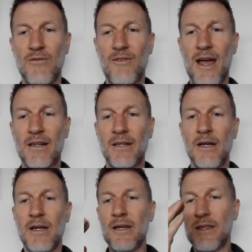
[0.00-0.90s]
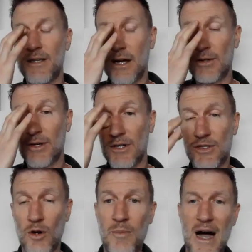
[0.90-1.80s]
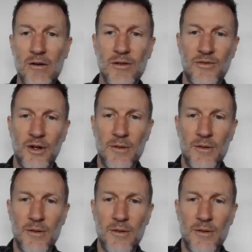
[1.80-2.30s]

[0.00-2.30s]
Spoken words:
In fact, the deltoid is so powerful,